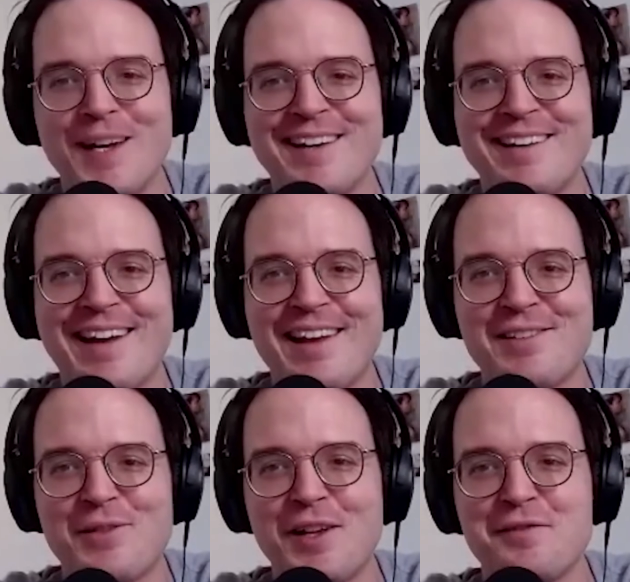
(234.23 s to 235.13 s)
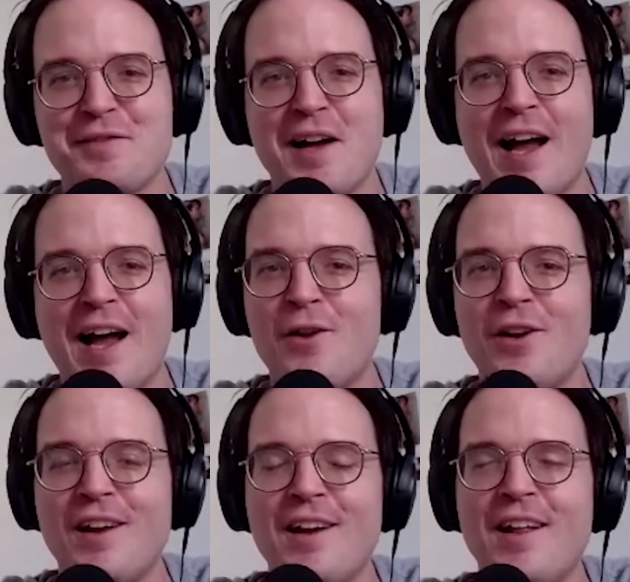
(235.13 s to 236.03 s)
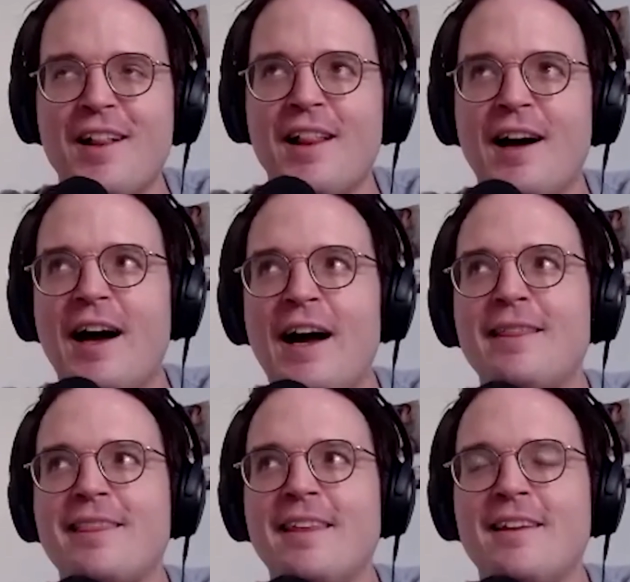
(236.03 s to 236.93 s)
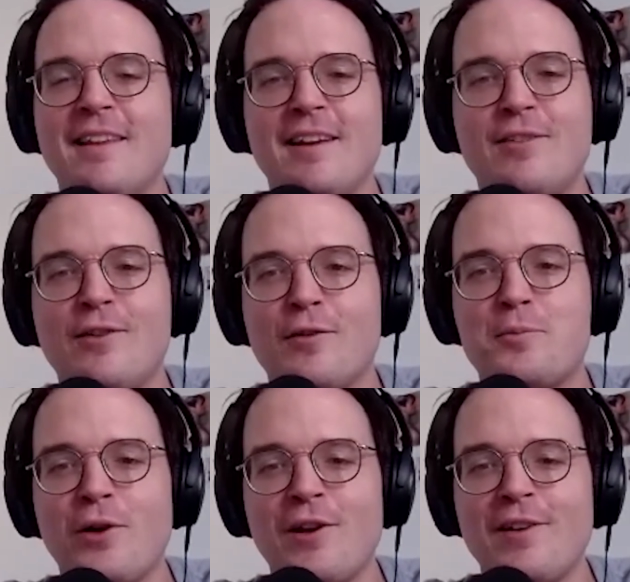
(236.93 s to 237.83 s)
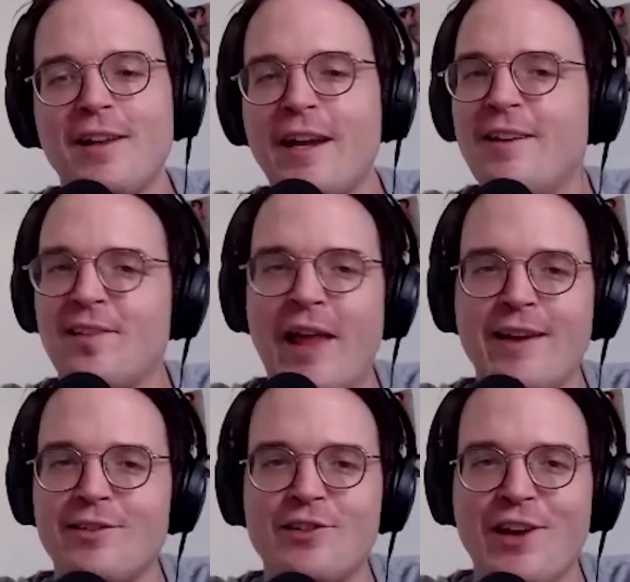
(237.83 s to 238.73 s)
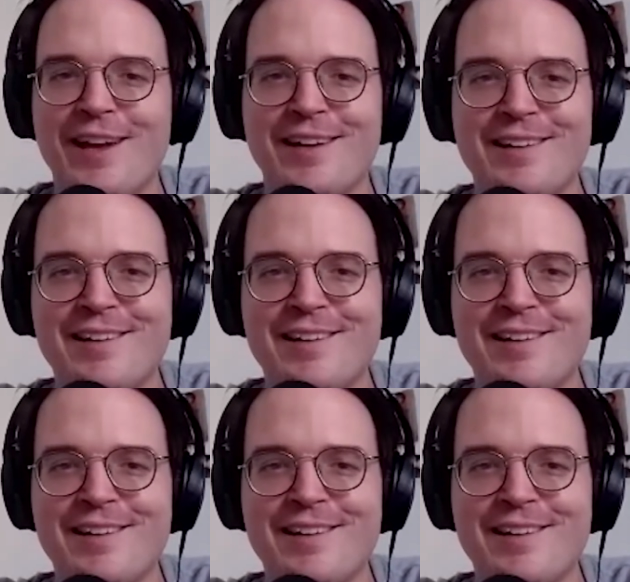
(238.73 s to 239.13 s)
but it has a real. I think that it's just printed like it's LaserJet.